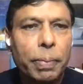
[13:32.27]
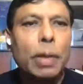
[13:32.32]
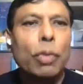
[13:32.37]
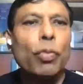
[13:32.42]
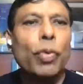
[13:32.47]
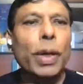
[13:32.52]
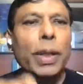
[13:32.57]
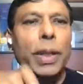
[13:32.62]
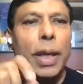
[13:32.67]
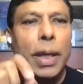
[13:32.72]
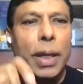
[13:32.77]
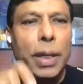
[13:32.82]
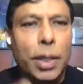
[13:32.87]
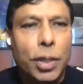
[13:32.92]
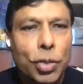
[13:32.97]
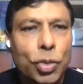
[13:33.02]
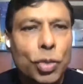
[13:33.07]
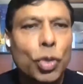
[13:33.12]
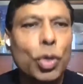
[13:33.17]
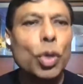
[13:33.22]
whether it
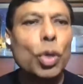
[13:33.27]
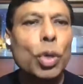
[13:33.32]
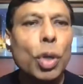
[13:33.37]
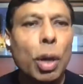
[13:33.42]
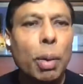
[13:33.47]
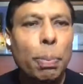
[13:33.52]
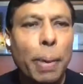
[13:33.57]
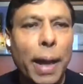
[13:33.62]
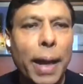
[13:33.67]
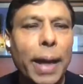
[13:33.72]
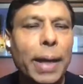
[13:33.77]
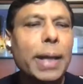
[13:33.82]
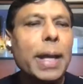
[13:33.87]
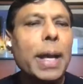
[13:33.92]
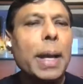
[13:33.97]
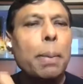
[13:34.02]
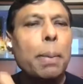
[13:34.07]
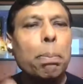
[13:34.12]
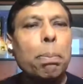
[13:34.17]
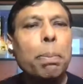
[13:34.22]
is good or bad,
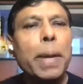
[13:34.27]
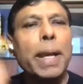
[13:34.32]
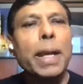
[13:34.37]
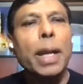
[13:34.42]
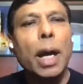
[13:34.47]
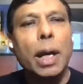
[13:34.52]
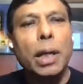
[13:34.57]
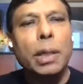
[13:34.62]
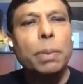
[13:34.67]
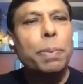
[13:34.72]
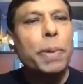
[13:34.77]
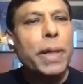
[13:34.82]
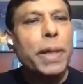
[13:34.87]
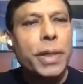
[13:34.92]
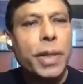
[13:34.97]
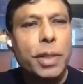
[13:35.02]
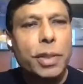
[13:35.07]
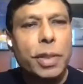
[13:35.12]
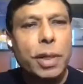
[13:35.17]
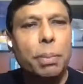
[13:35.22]
may not be
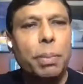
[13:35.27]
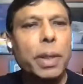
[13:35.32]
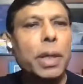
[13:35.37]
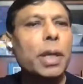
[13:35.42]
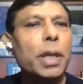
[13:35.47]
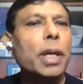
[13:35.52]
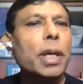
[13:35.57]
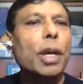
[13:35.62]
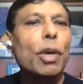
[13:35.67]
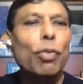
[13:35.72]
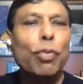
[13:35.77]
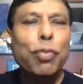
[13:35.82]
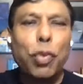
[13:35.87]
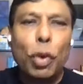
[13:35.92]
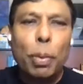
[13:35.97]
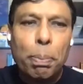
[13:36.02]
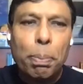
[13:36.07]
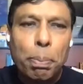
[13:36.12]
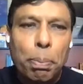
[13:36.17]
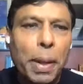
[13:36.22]
determined
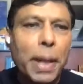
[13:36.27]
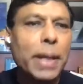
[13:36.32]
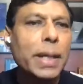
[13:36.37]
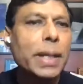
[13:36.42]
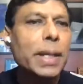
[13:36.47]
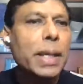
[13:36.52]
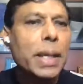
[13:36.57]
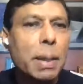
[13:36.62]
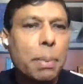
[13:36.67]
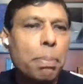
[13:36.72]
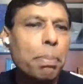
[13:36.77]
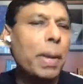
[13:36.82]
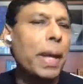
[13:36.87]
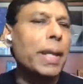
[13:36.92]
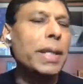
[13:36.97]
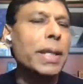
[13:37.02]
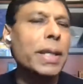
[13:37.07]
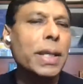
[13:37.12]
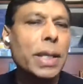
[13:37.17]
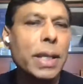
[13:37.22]
for many,
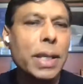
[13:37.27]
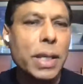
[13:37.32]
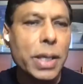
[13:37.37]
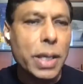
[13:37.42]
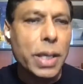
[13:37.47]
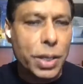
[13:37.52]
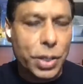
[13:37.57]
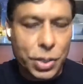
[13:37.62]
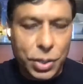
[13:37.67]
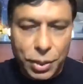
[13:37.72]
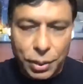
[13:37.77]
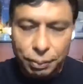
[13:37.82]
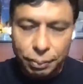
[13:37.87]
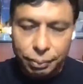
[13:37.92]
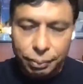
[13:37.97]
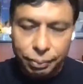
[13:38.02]
many years.